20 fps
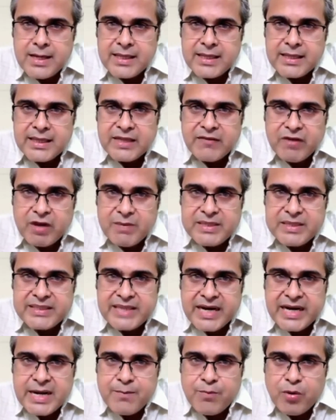There will be,
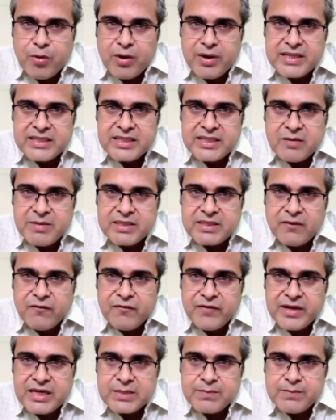second point is there will be some
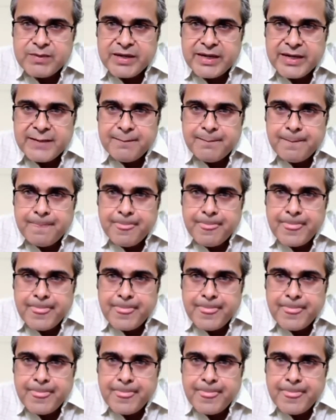venous bleeding,